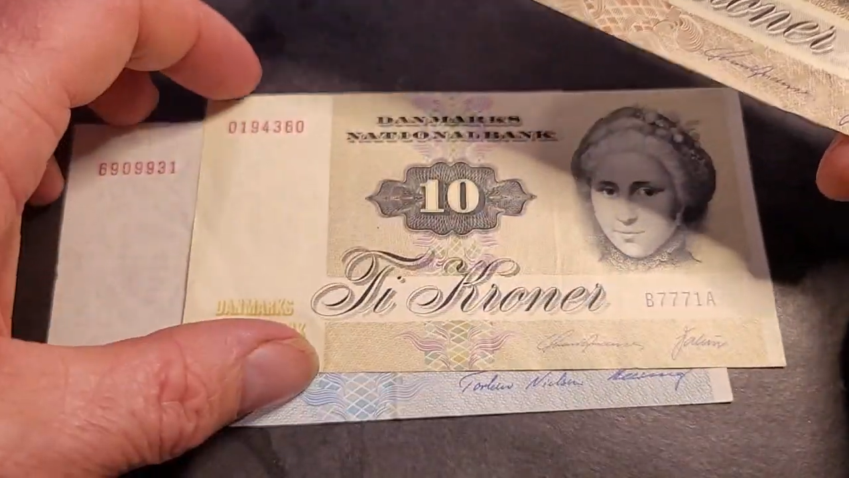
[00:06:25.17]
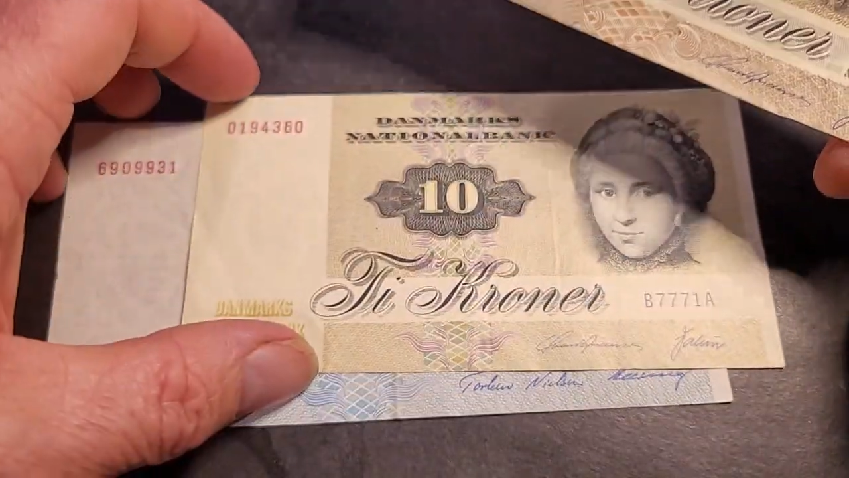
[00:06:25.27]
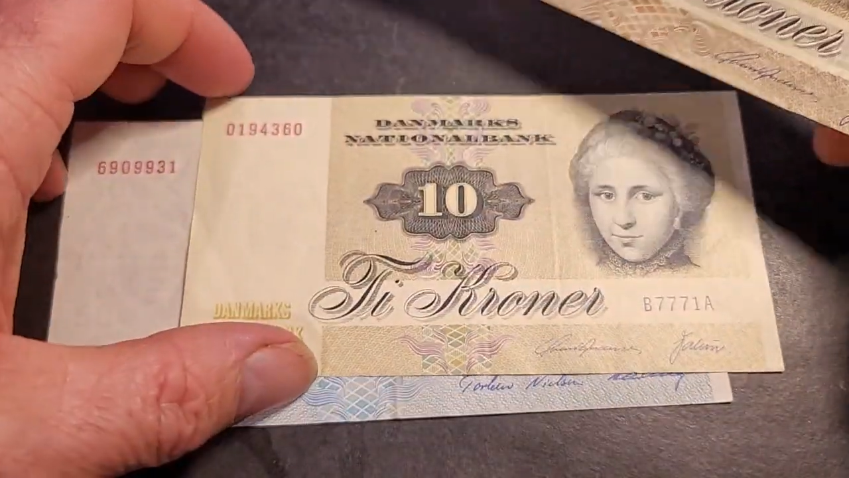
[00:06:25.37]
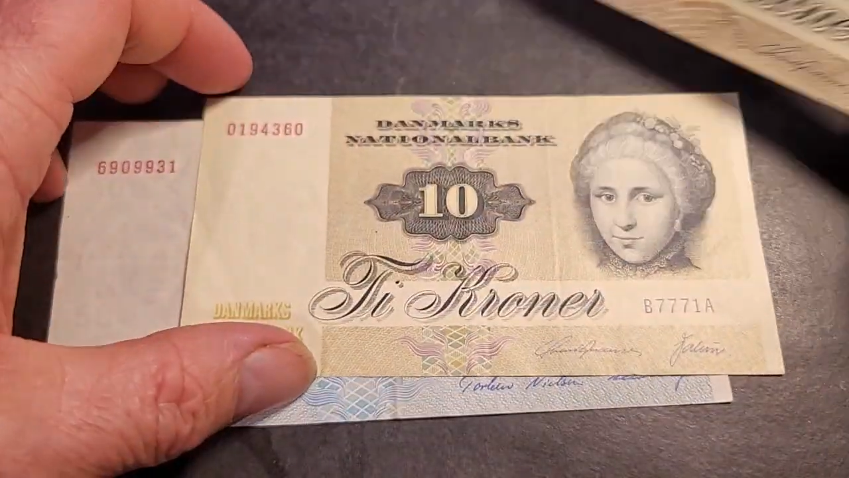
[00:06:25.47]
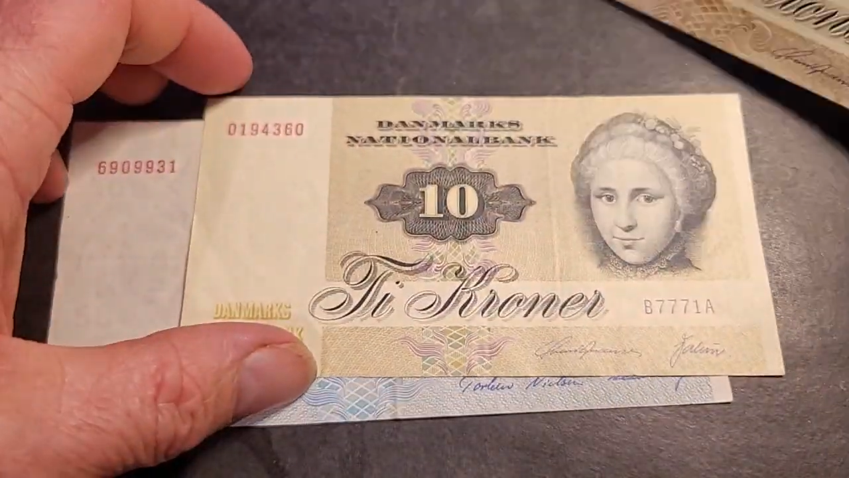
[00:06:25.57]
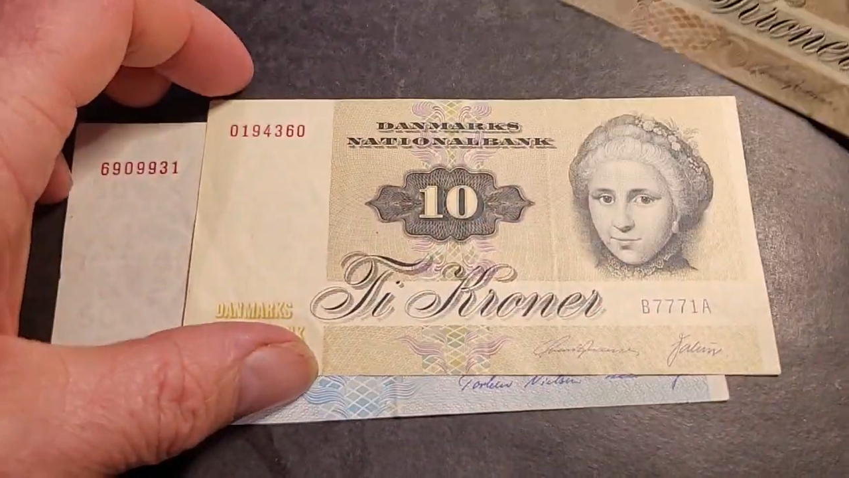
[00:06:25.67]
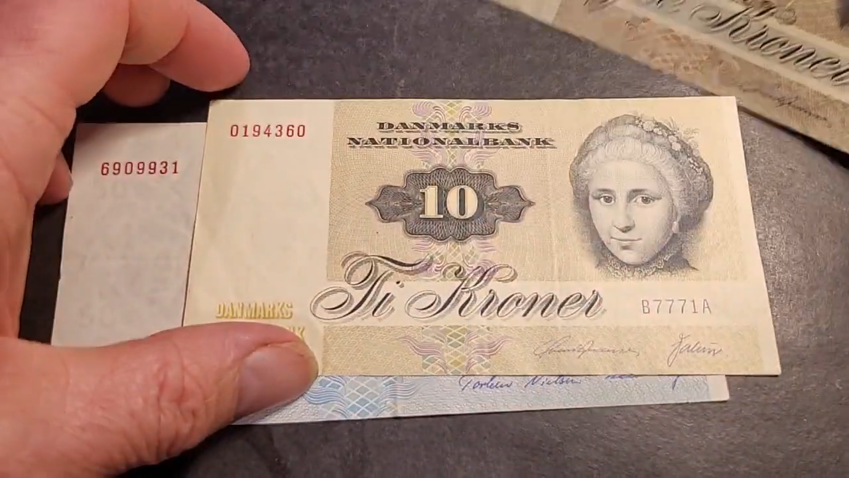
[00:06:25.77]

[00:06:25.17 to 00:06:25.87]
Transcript: these two